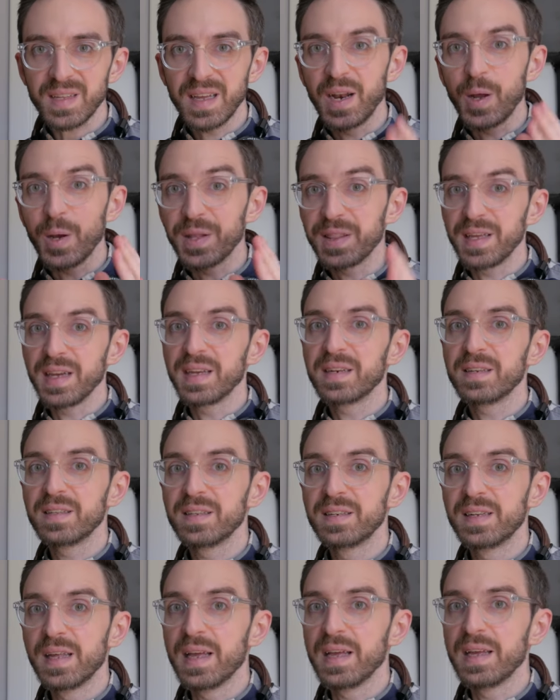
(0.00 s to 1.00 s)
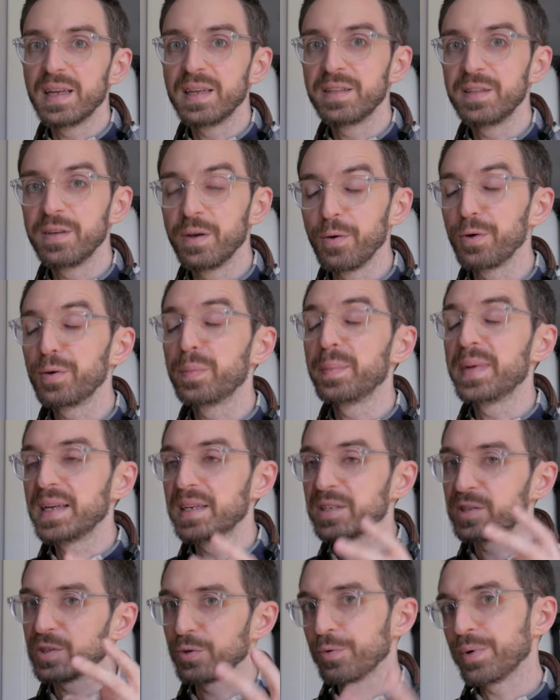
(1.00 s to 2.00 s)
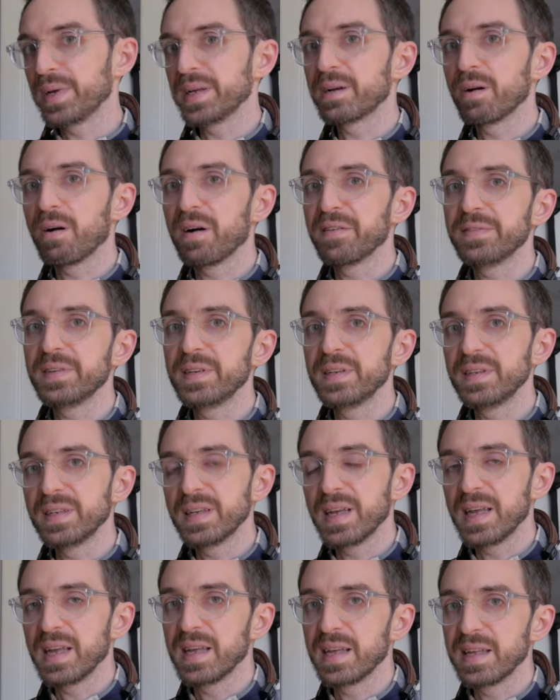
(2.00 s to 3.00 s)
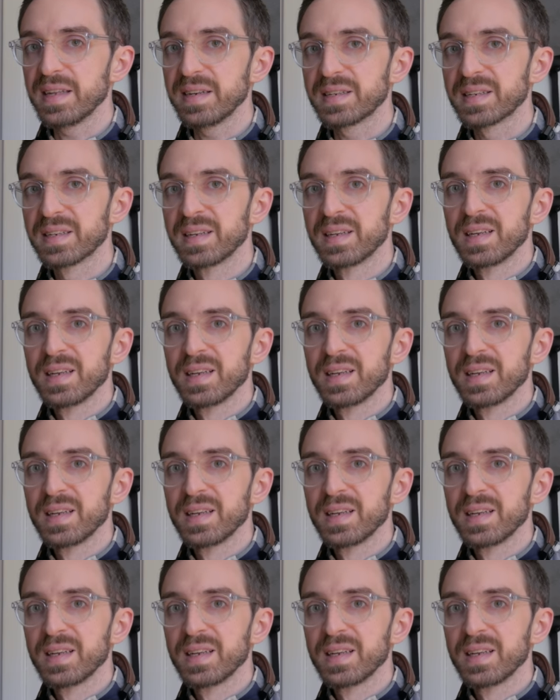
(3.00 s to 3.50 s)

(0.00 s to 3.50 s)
Now, at the end of the day, the Ode makes great coffee, and